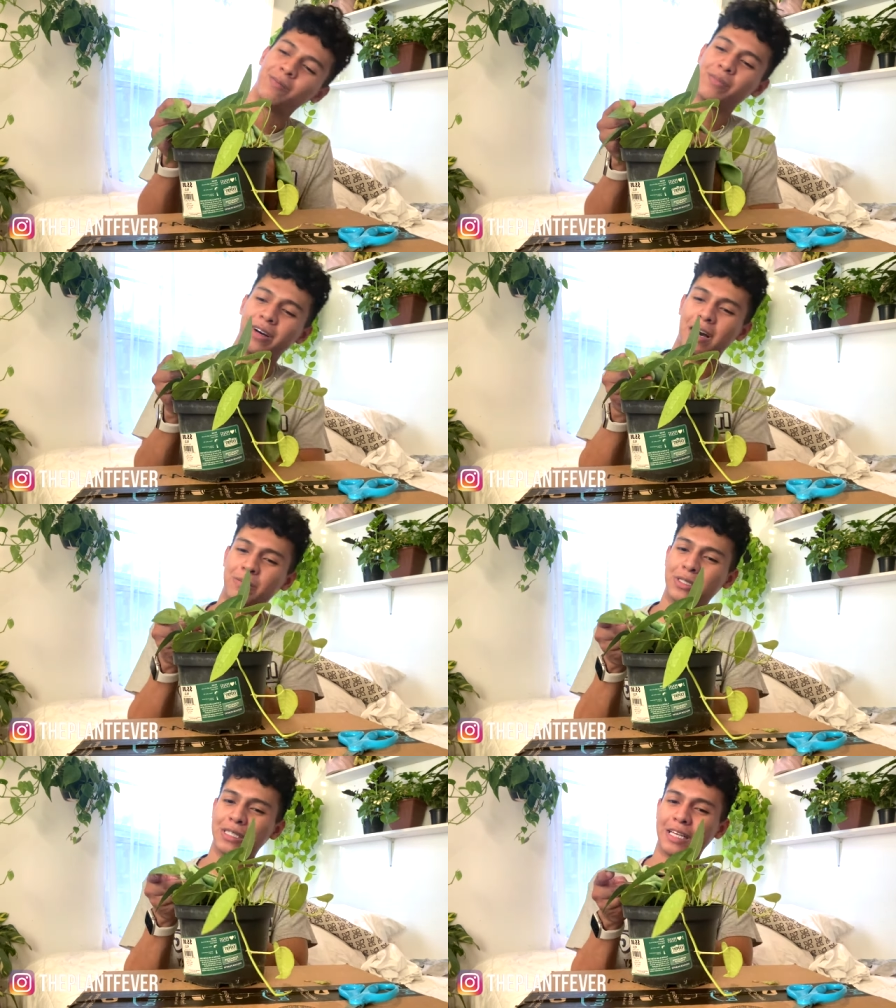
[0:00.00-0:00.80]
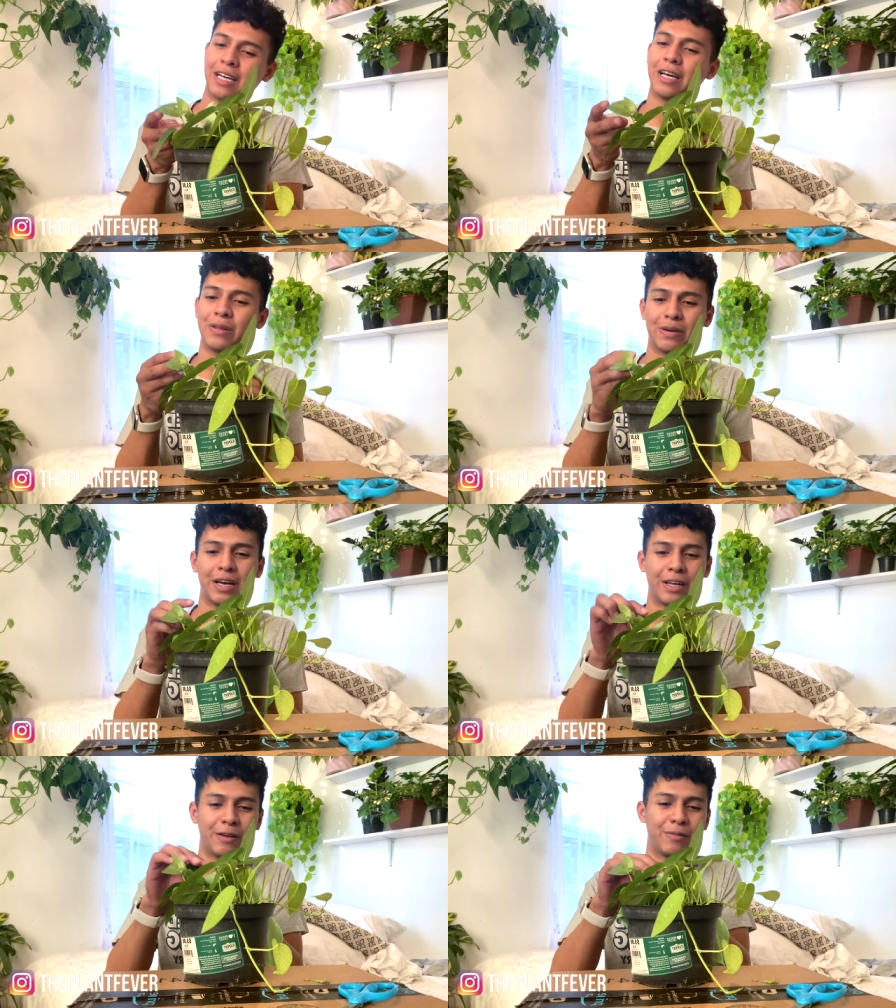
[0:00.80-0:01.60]
but i'm just like i don't
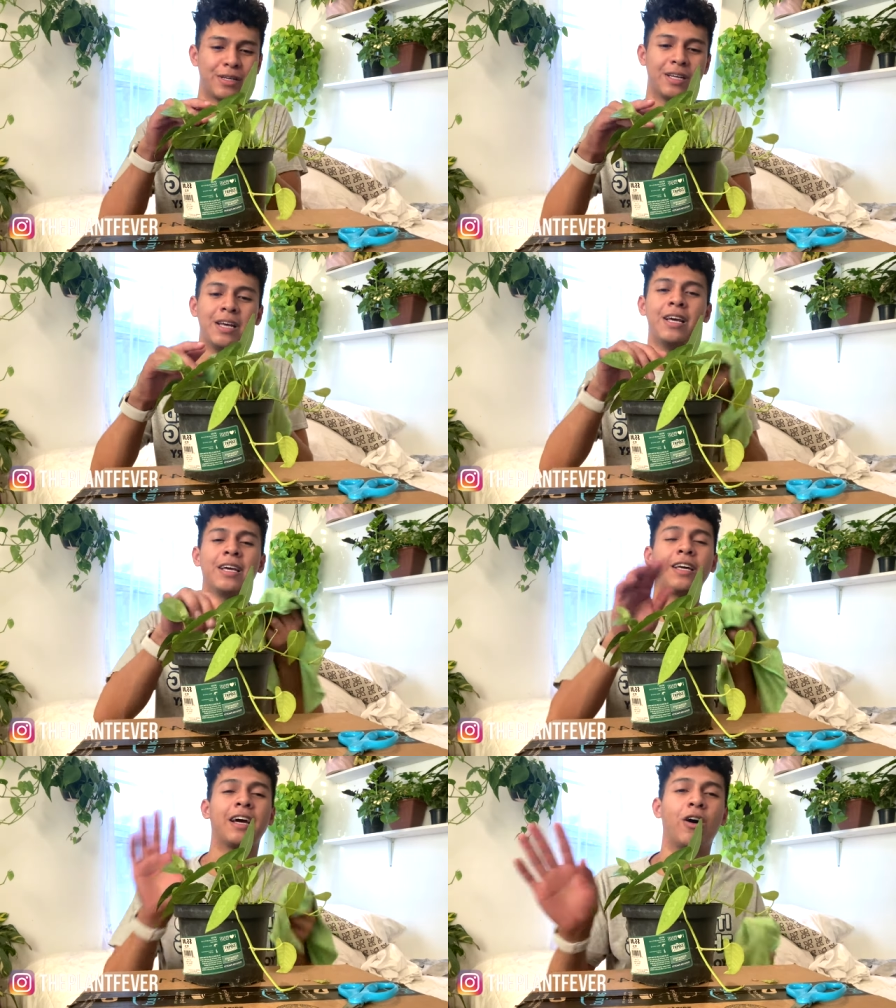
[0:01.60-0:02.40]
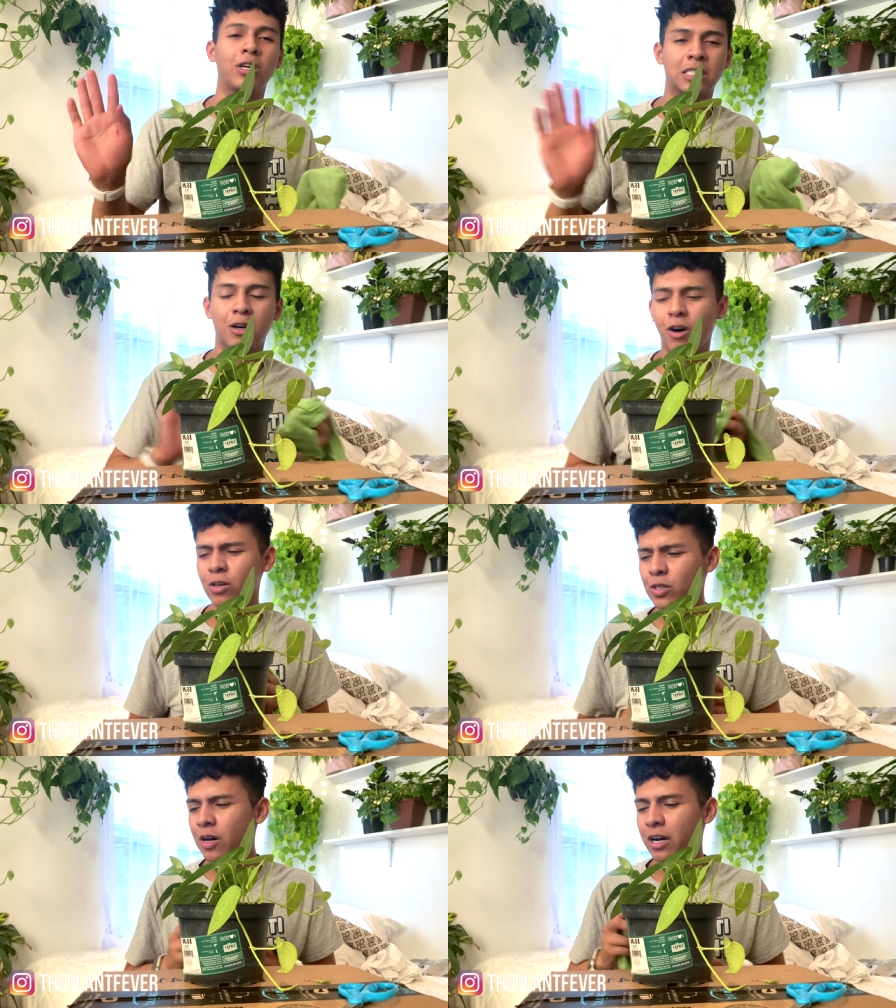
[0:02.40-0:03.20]
get it but yeah also
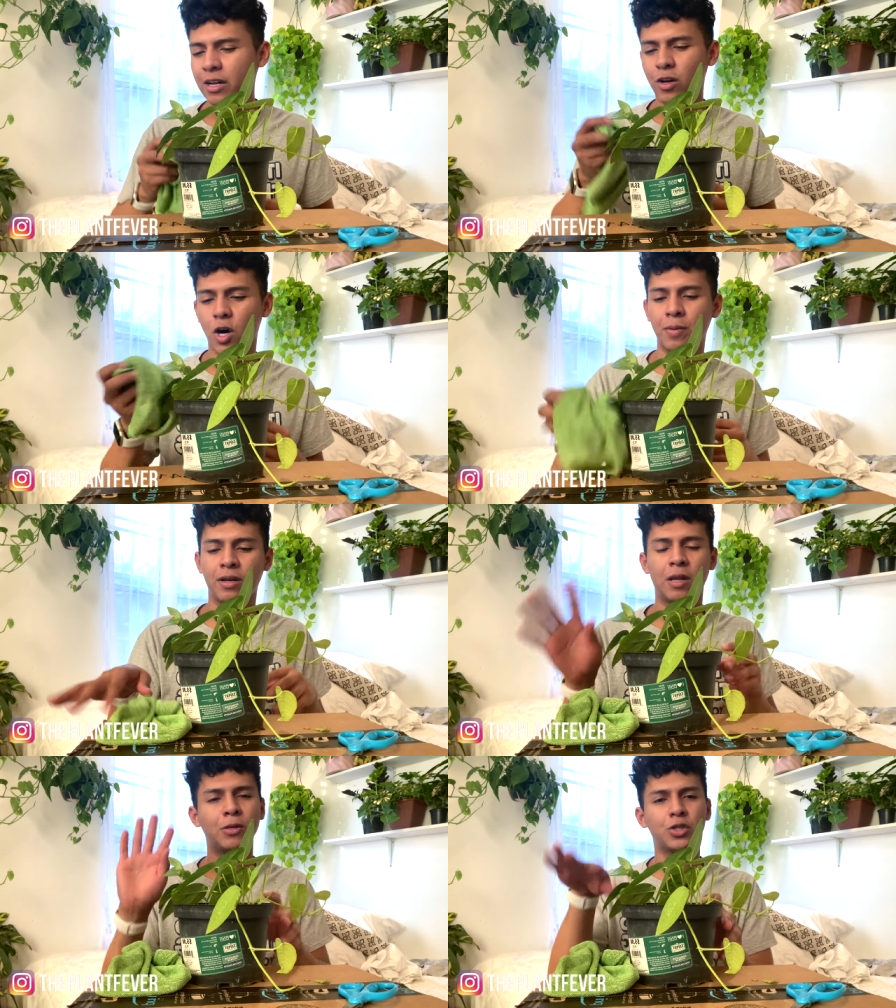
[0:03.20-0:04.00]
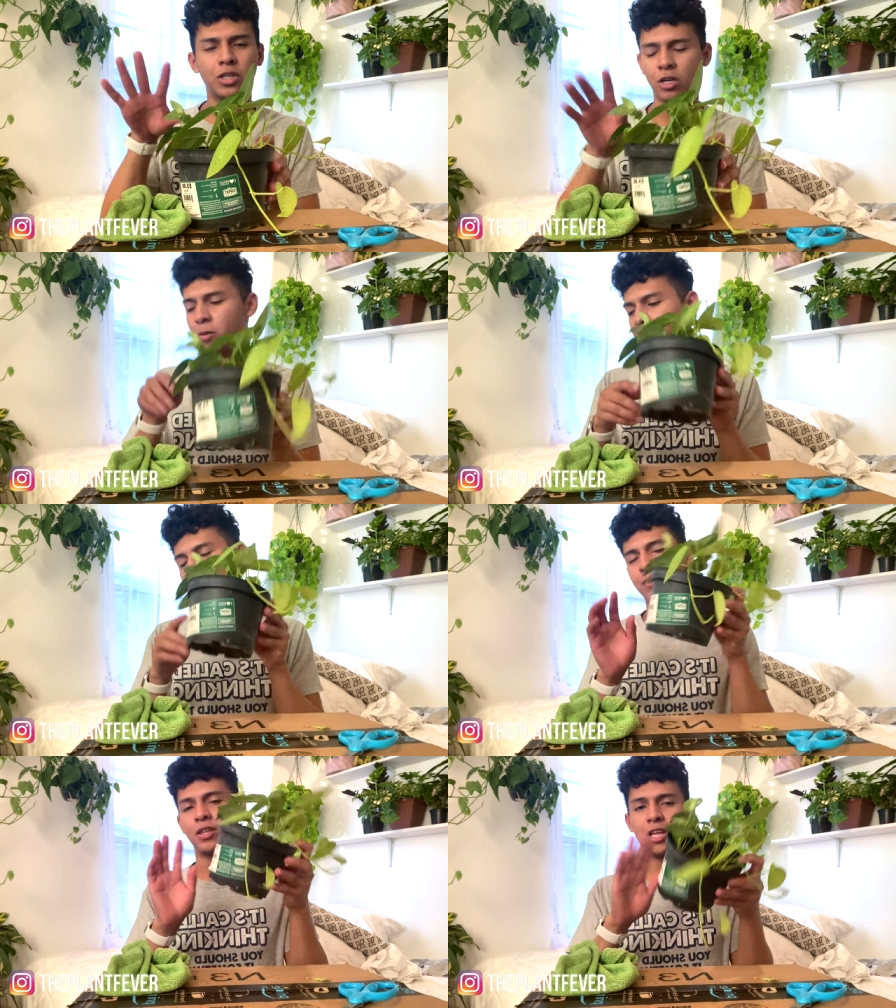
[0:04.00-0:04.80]
also i got a comment let me show you the other plant
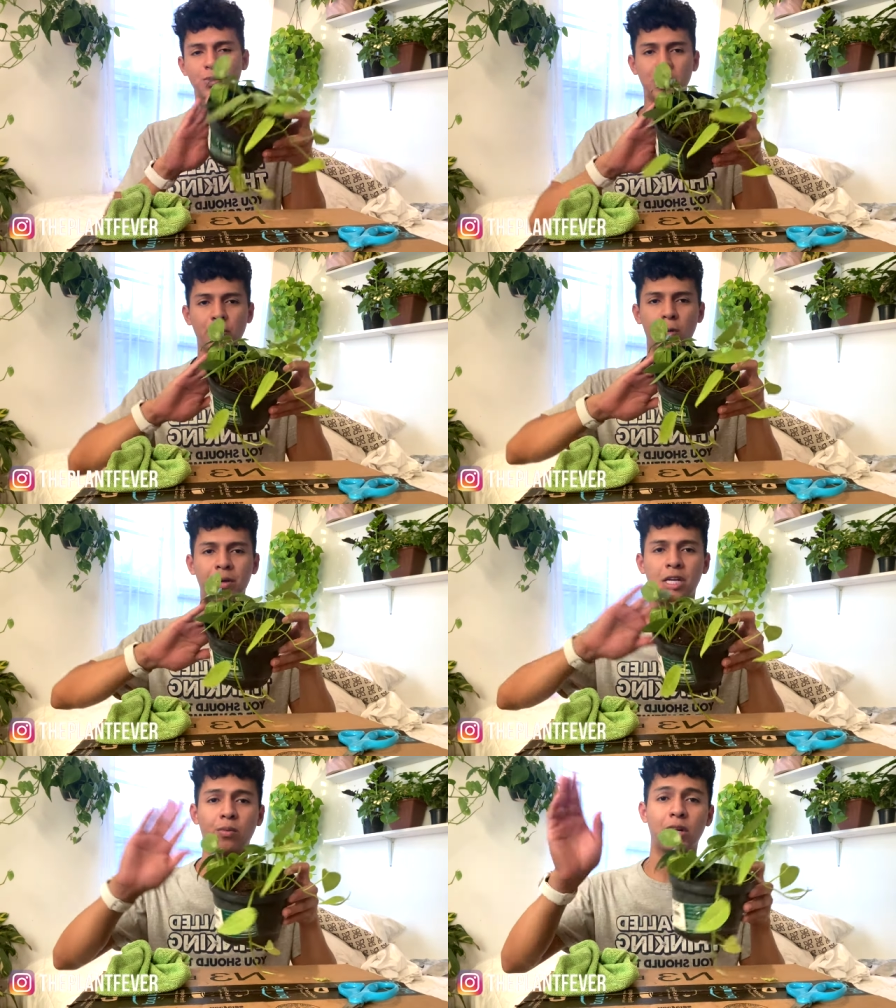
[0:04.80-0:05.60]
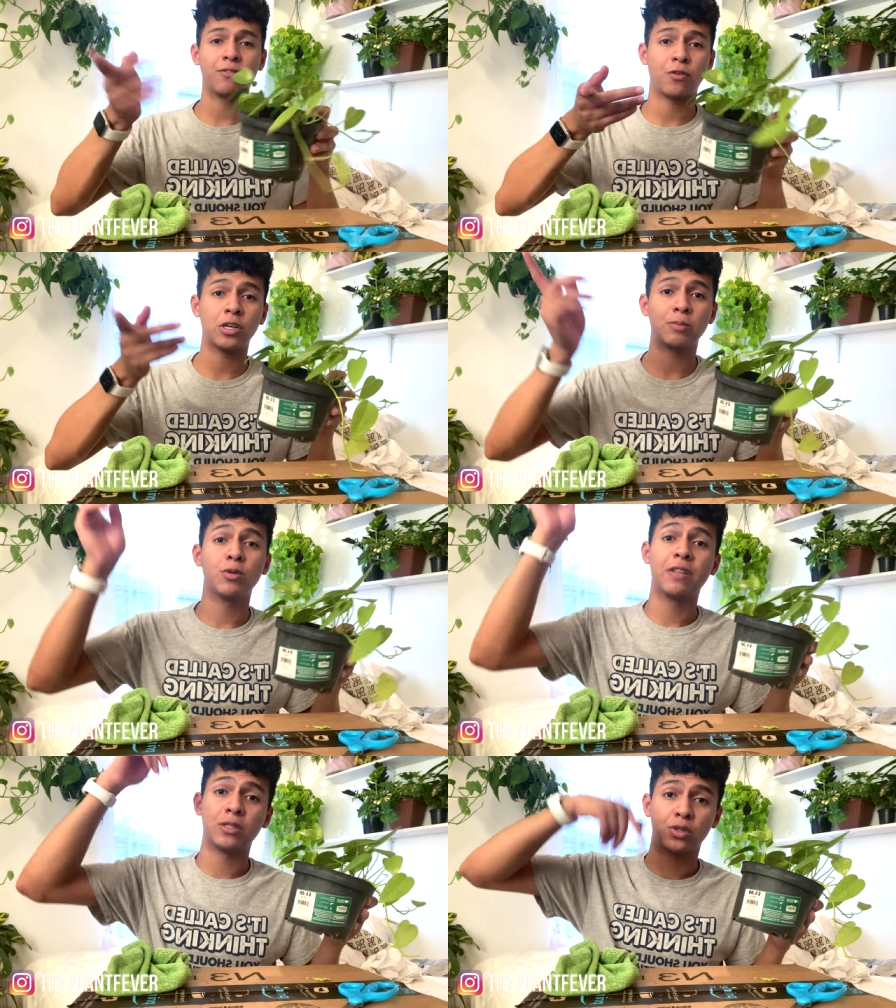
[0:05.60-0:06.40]
this one i propagated when i first
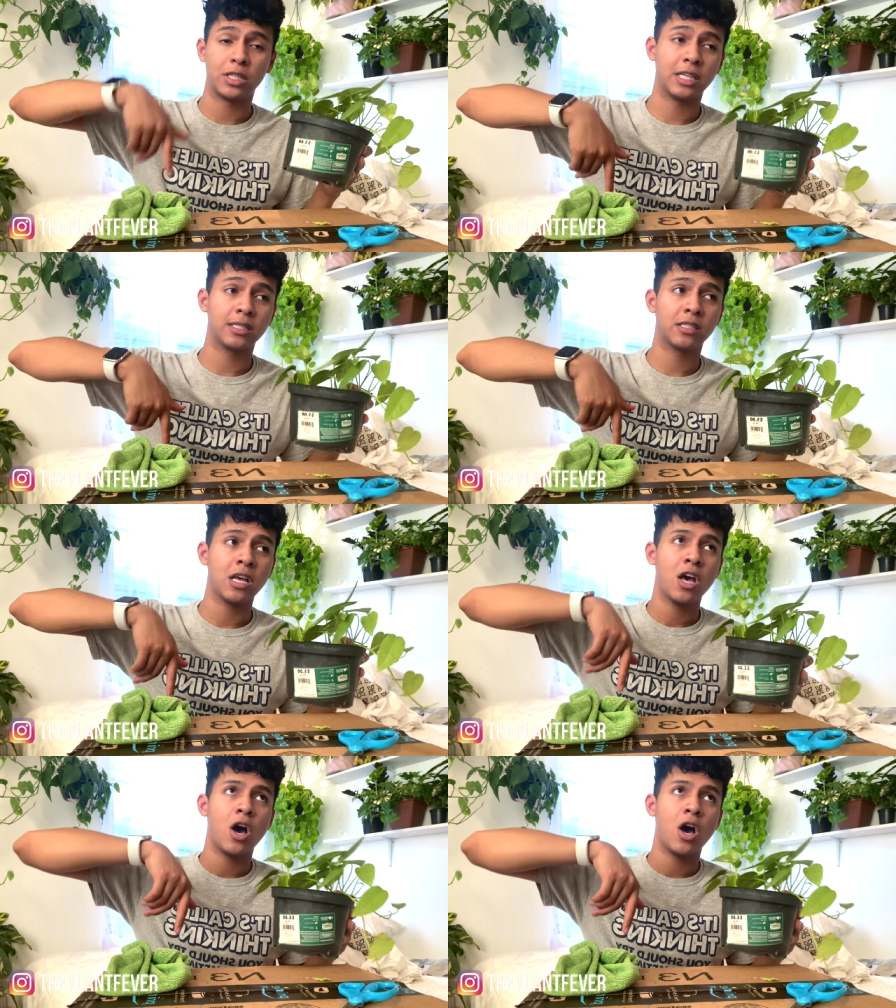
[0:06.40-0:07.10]
moved into this